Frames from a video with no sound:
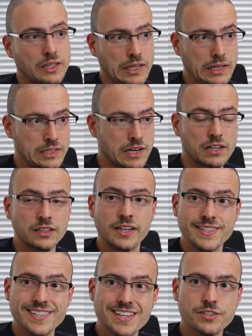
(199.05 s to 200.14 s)
entirely
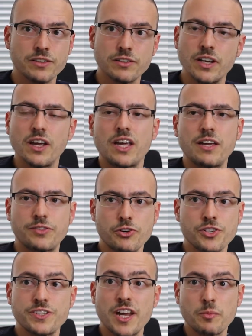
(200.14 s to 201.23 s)
consistent if
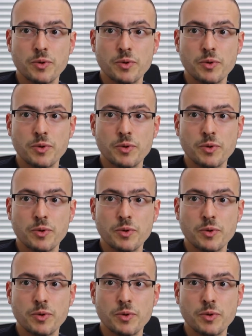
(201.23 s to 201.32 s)
there's a data